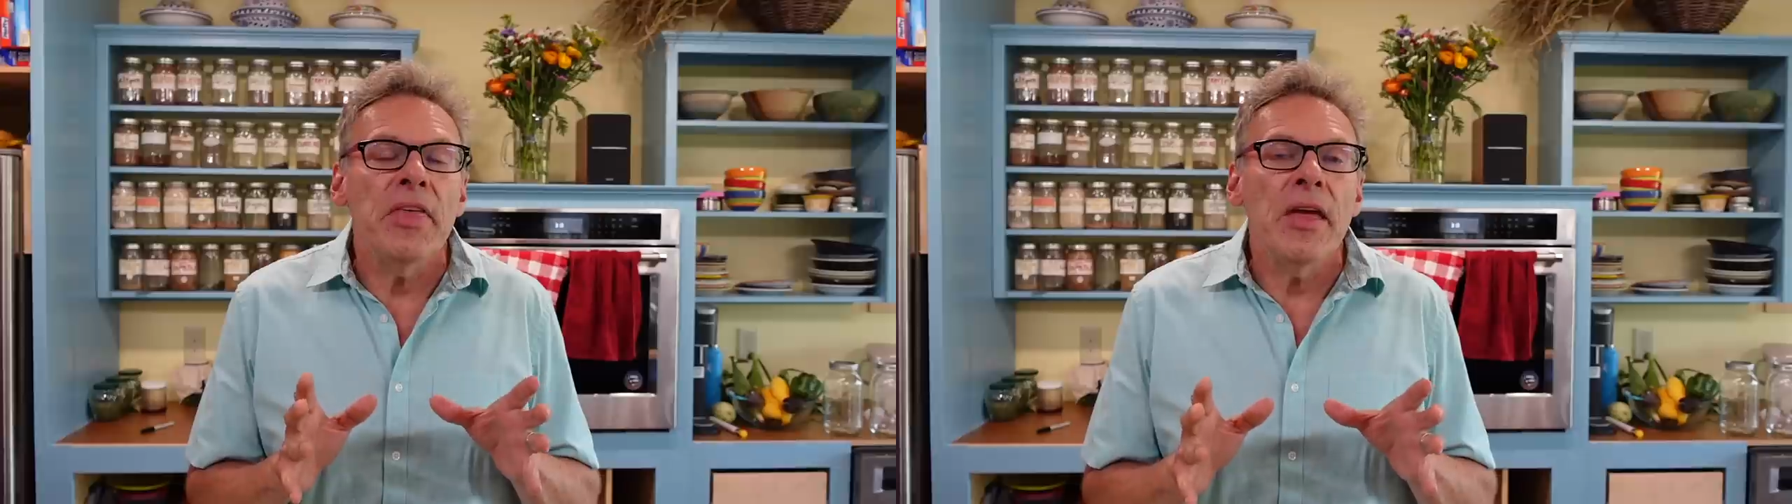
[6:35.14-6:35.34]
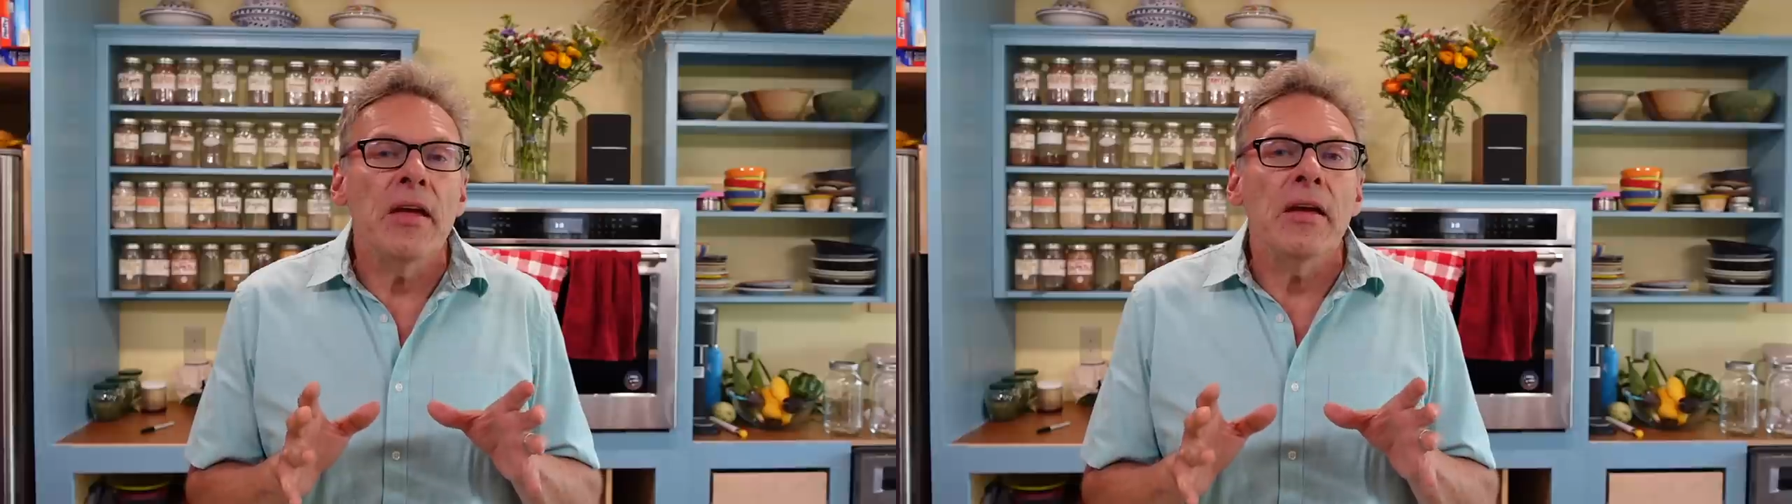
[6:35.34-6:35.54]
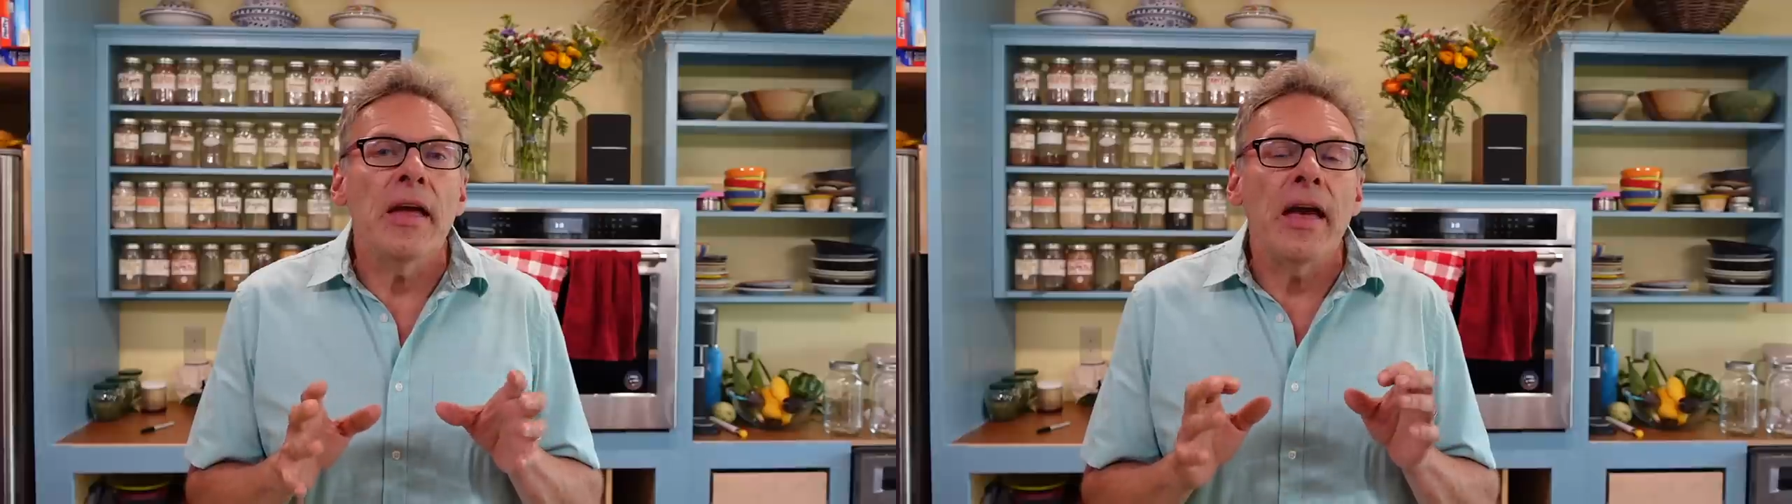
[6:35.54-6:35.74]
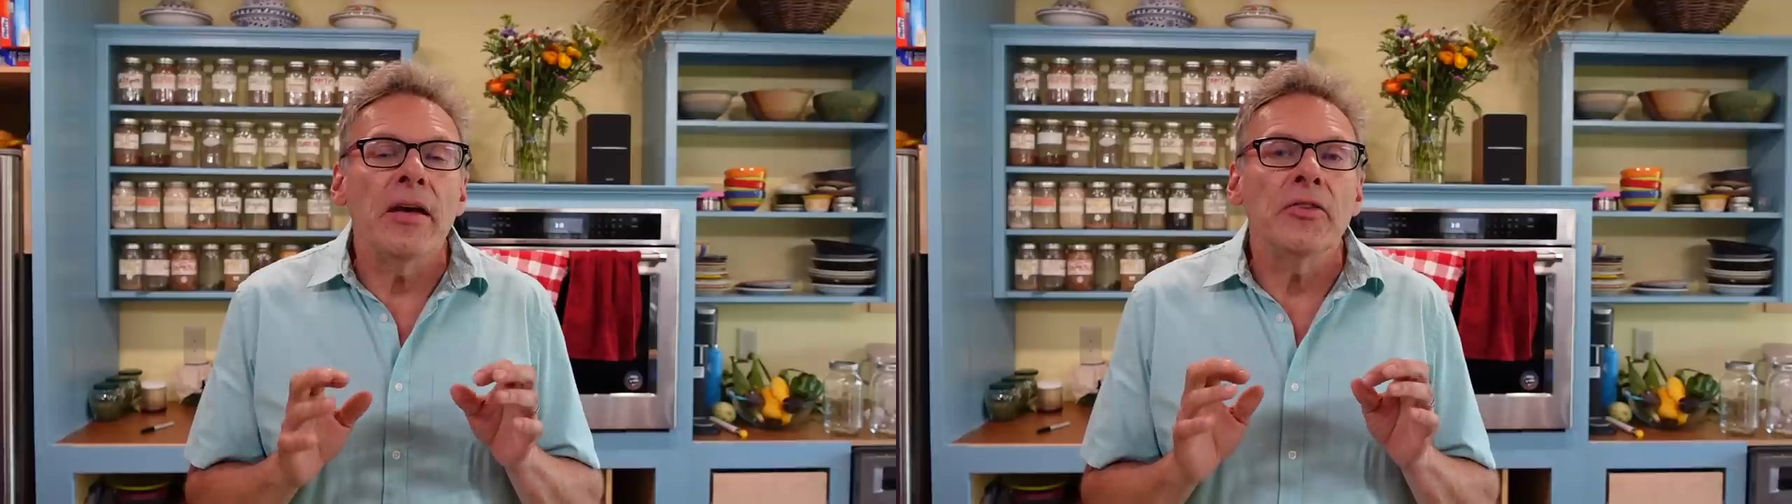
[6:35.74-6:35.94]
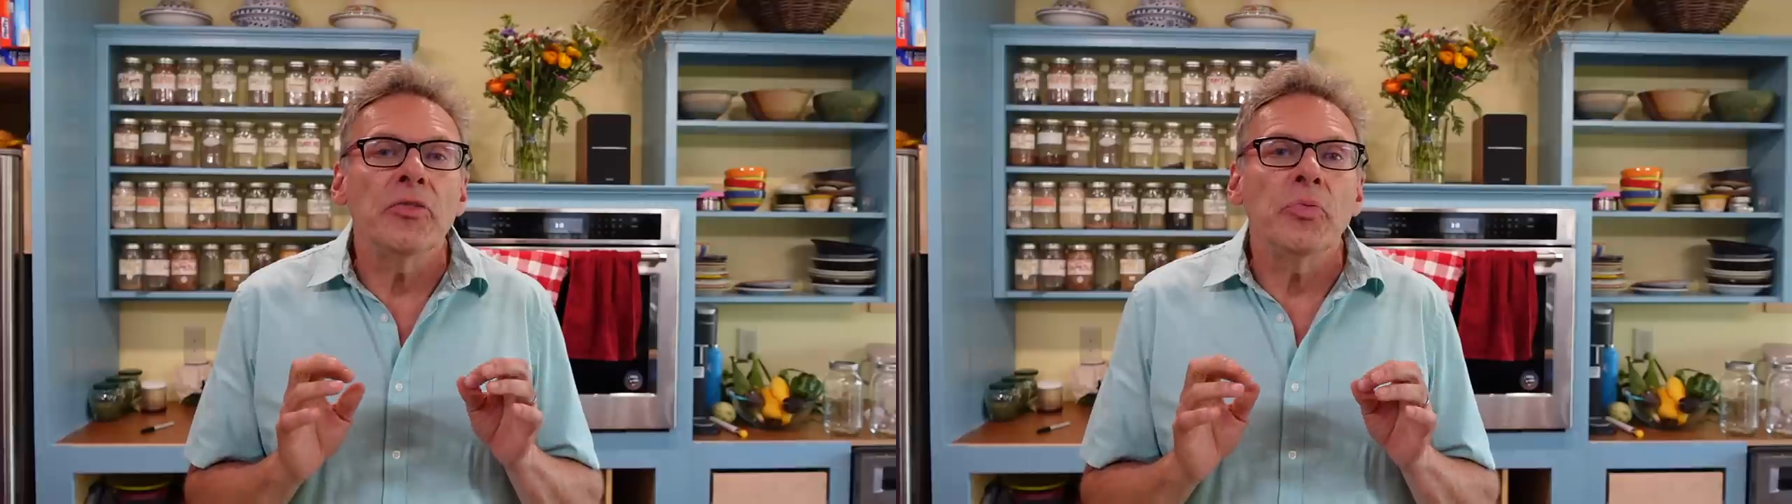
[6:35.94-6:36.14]
thing
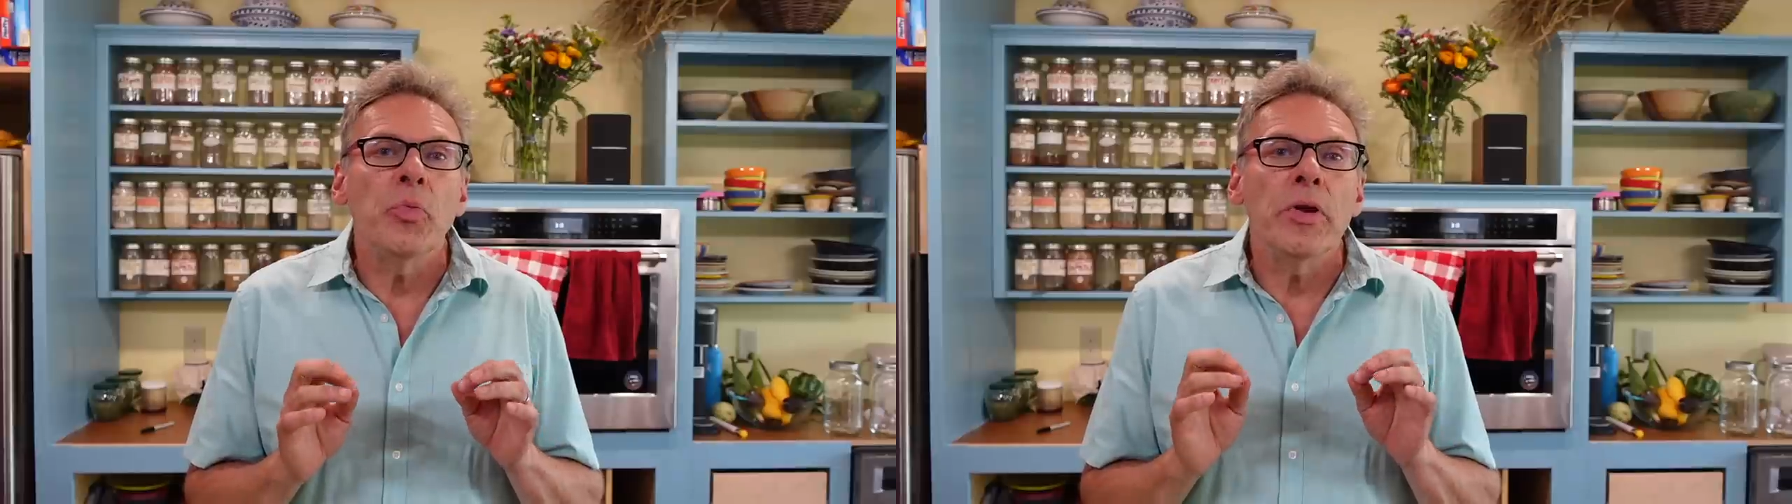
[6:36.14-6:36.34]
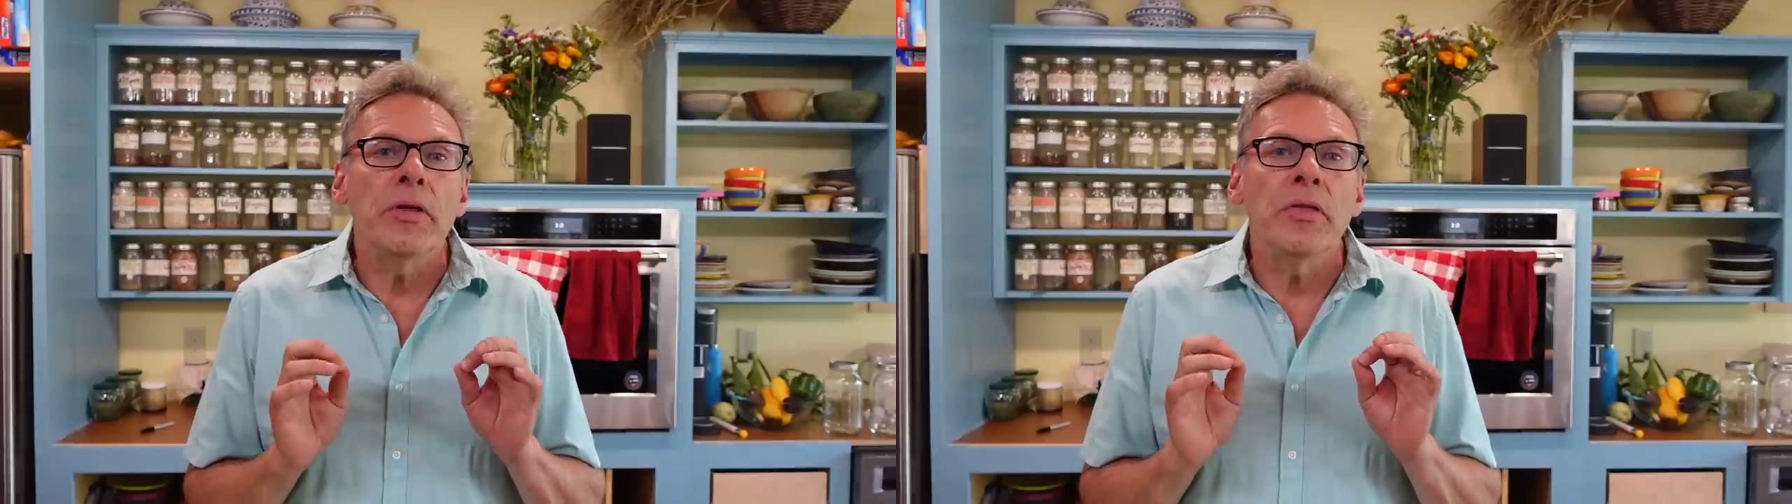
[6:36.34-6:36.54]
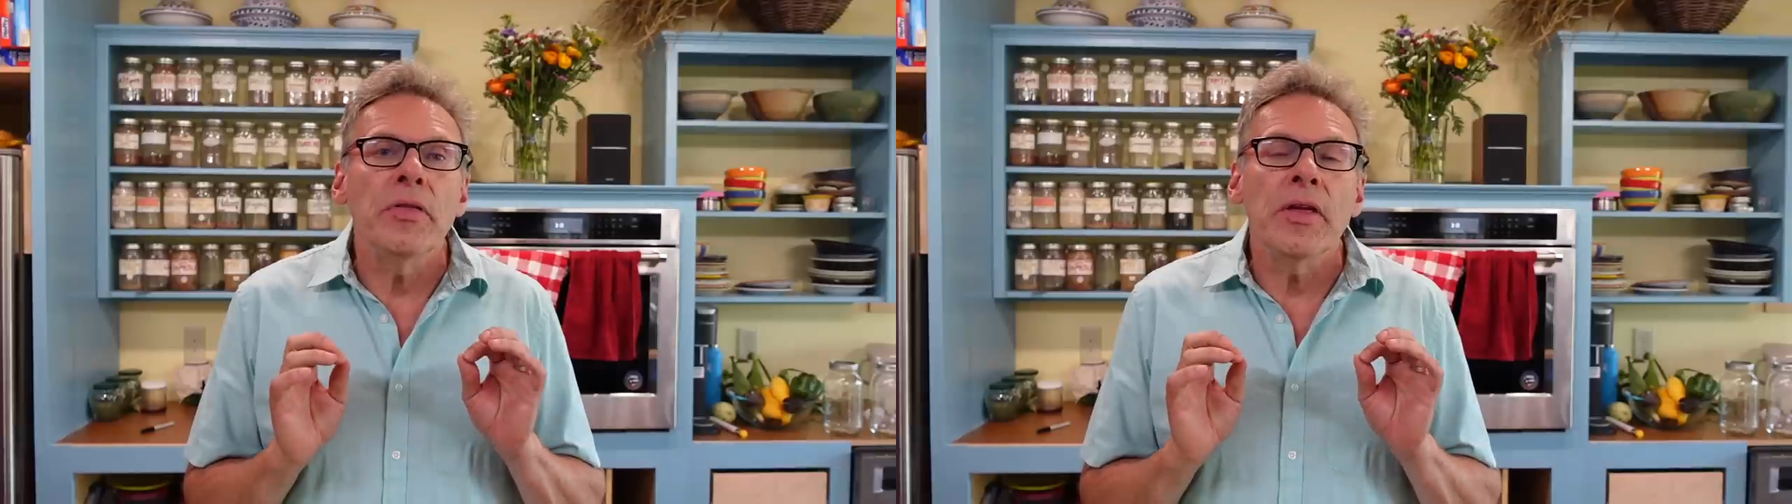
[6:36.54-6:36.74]
as with